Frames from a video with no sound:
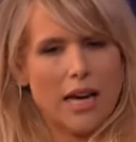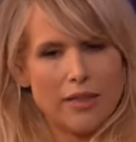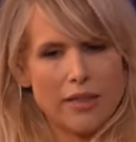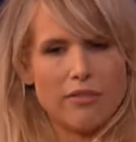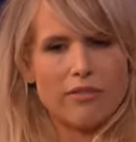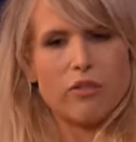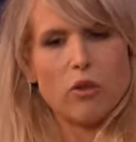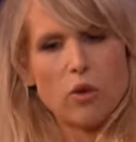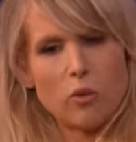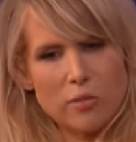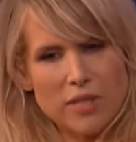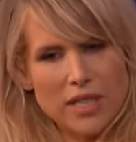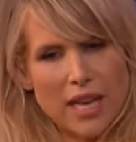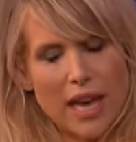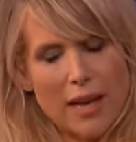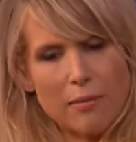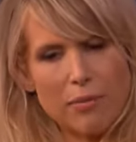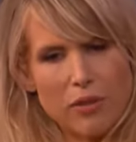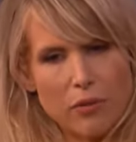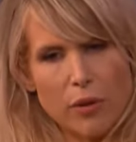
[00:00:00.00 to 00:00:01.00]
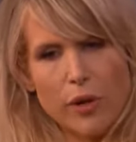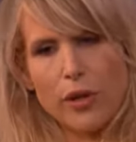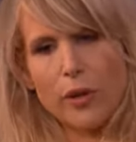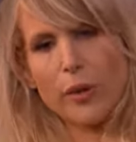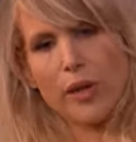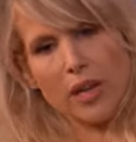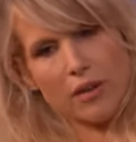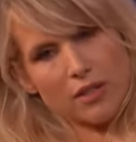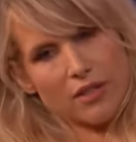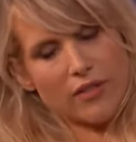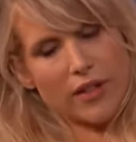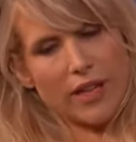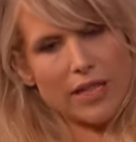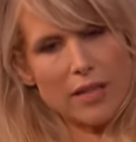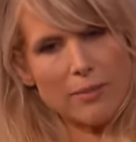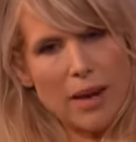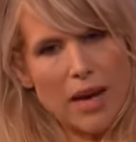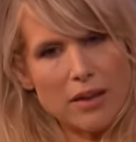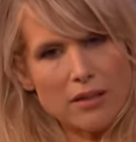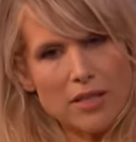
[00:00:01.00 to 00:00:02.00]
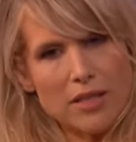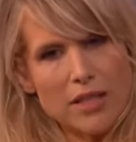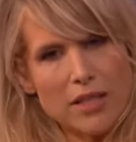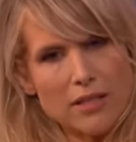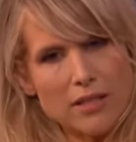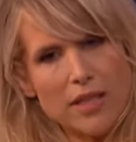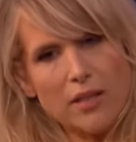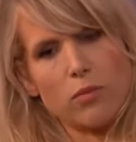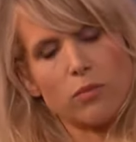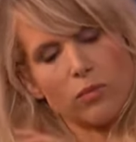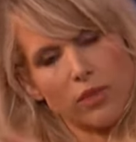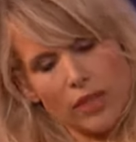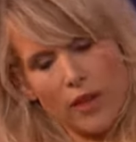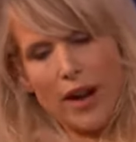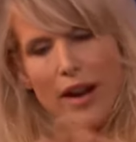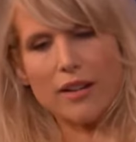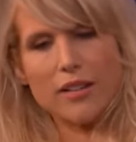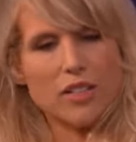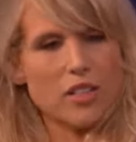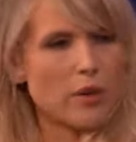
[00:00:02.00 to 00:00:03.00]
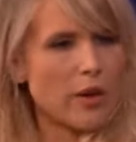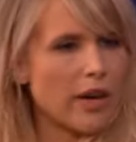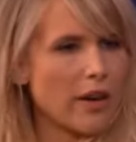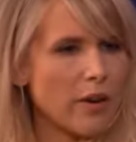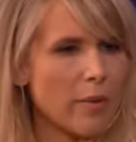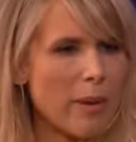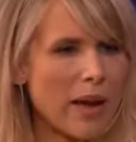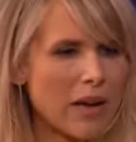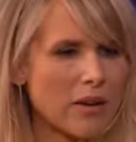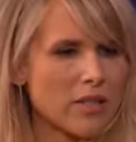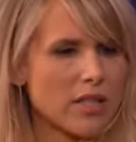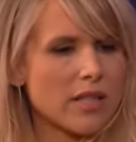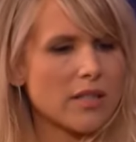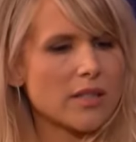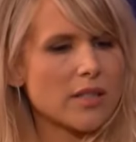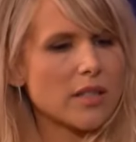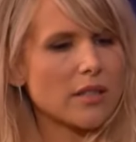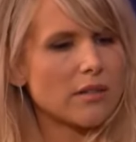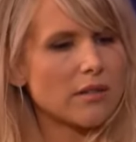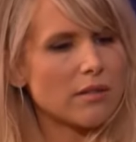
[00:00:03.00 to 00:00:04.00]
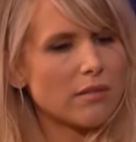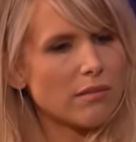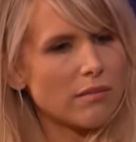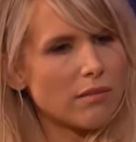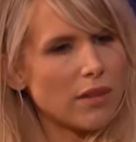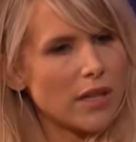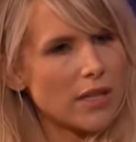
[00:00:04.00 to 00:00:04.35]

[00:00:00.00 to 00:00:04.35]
And the forms came through and I was filling them out and it said, you know, how did you hear about us? And,